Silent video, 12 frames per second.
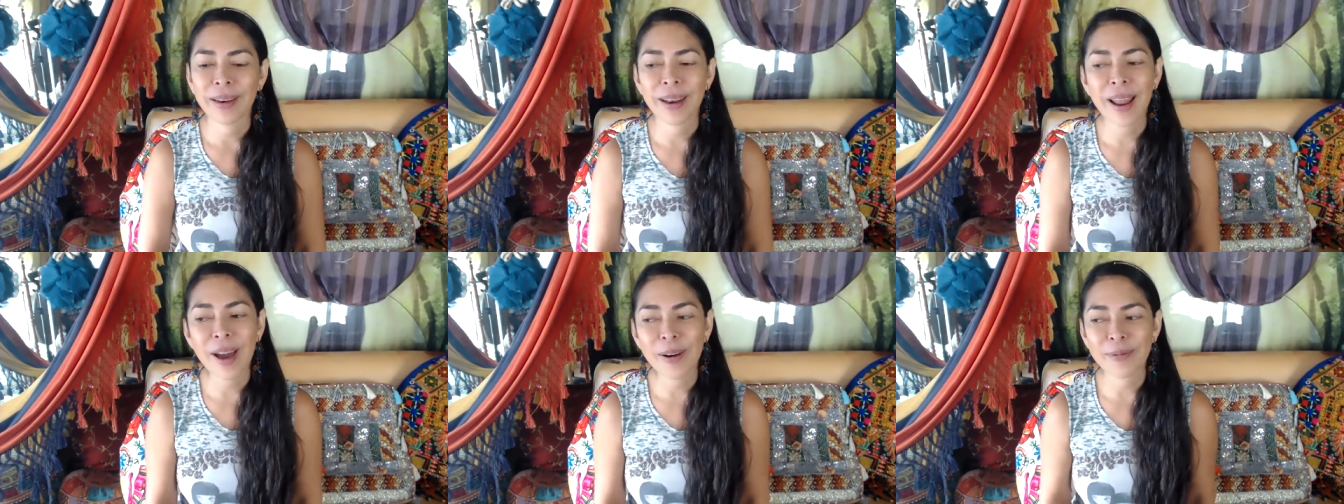
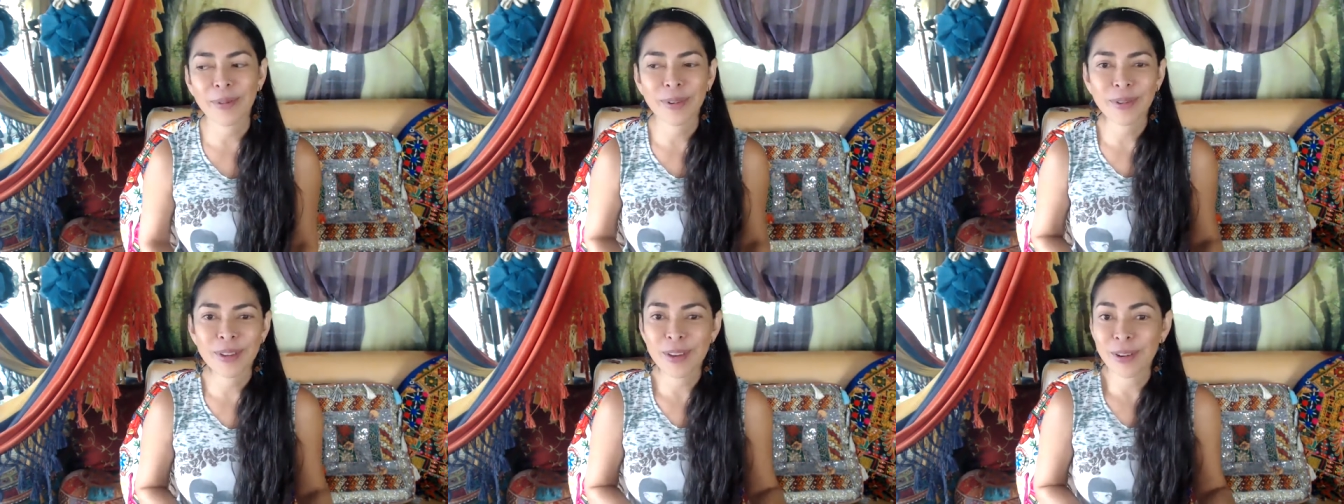Now,
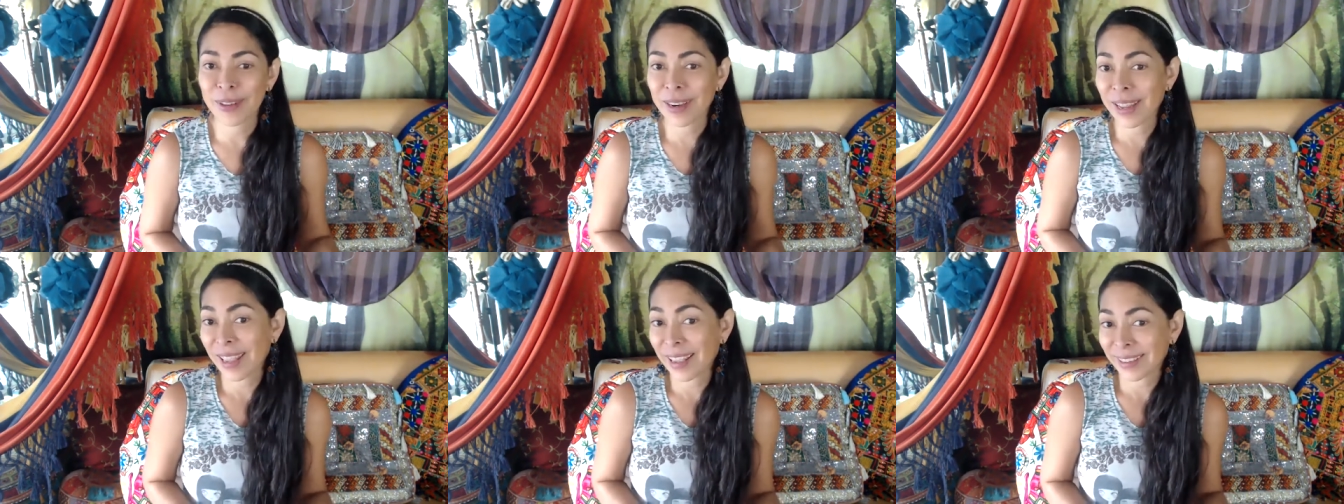on the other
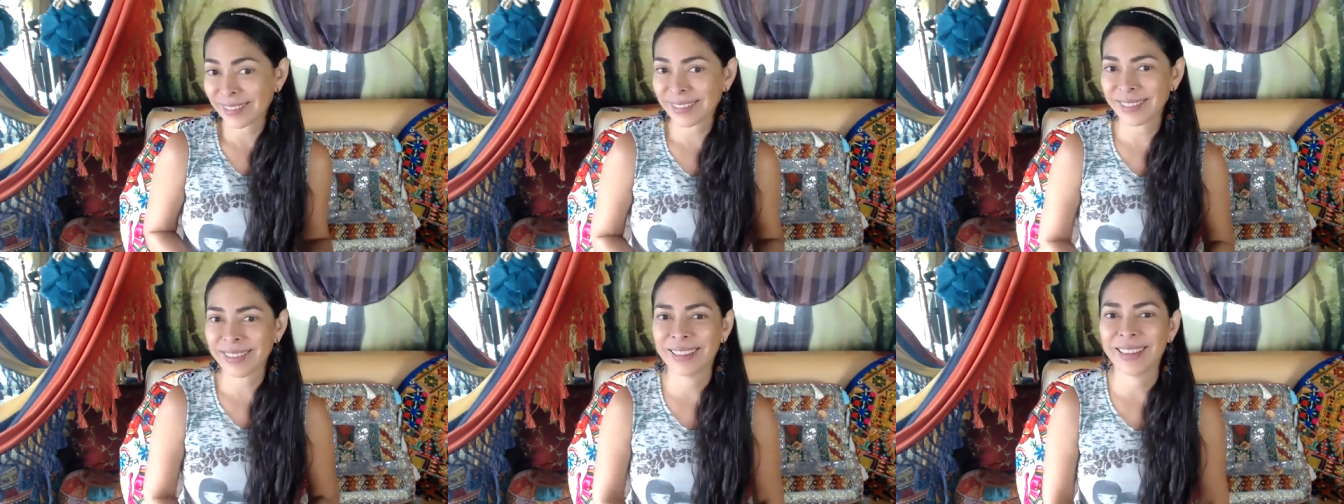hand,
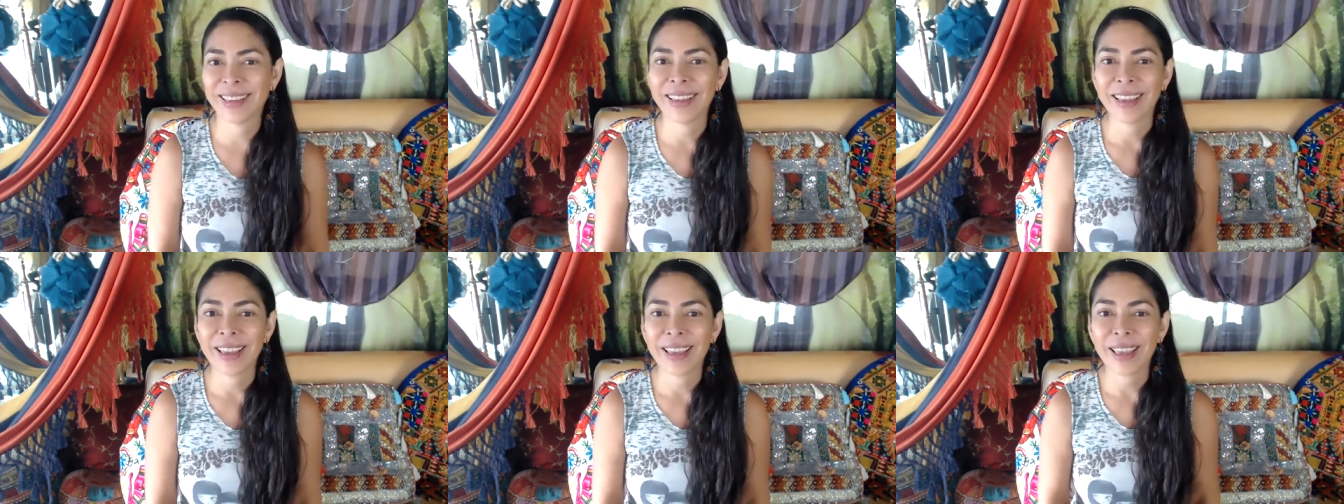
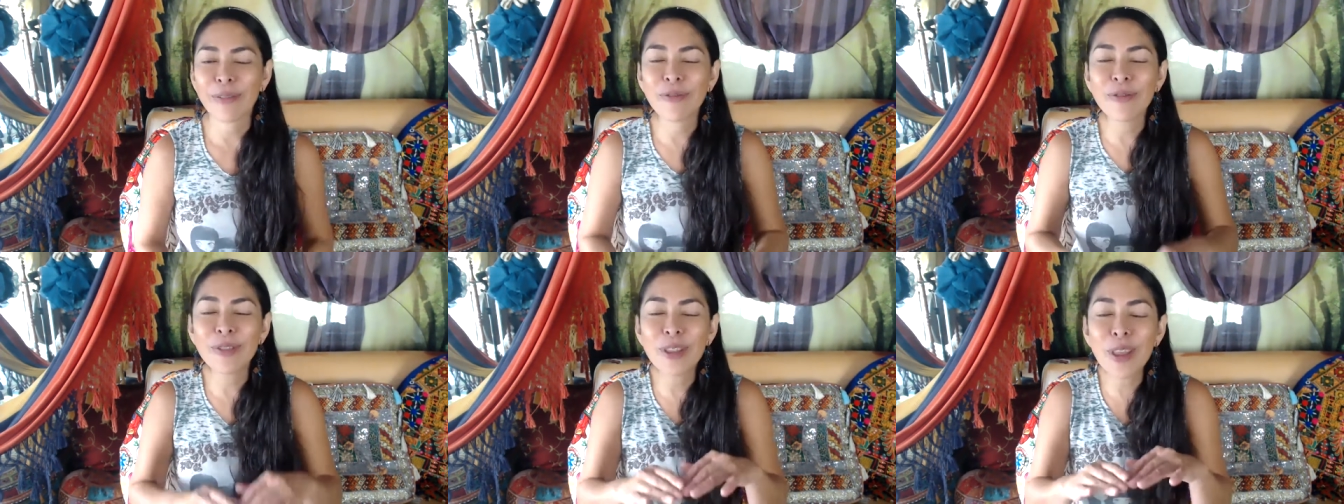if
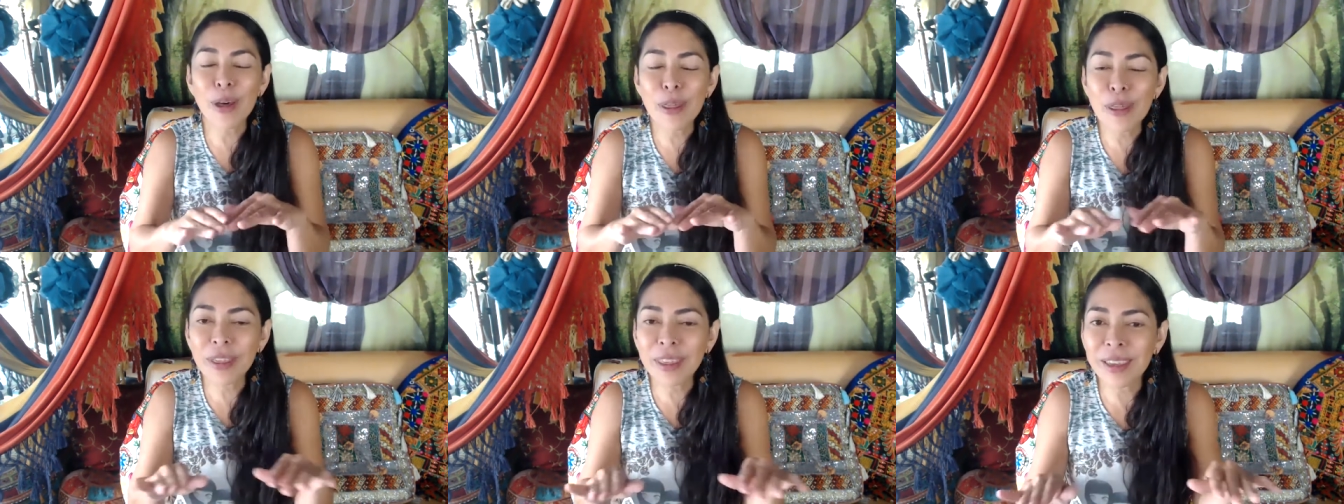
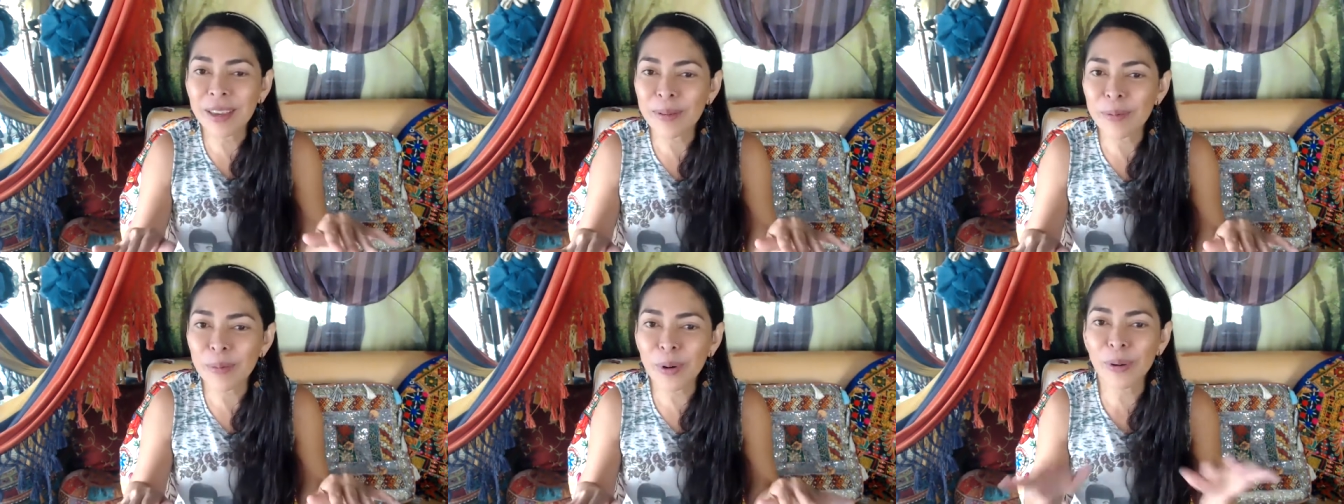nothing
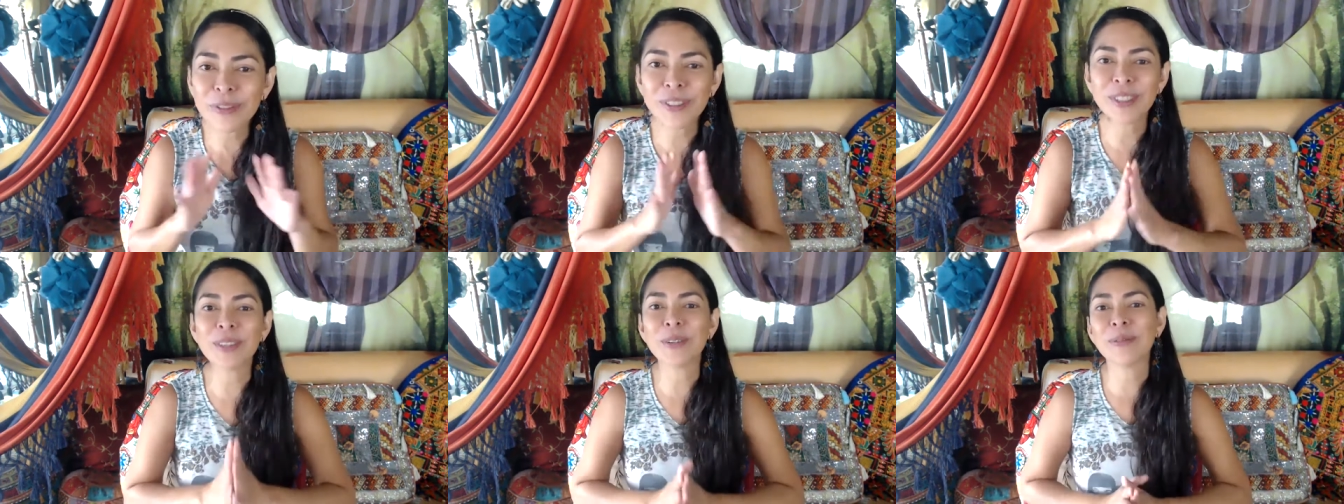
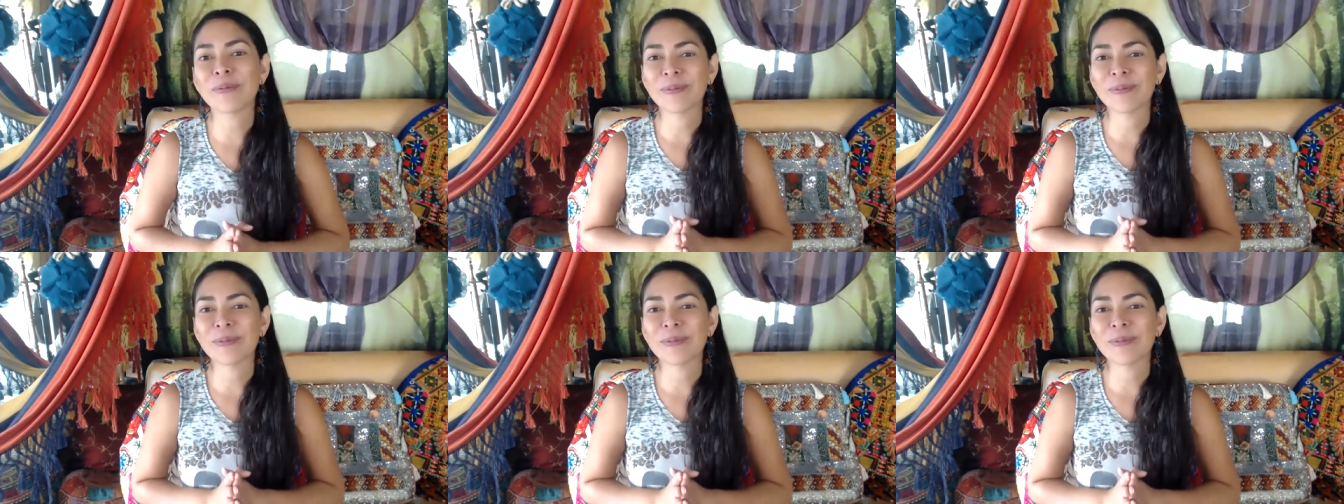moves you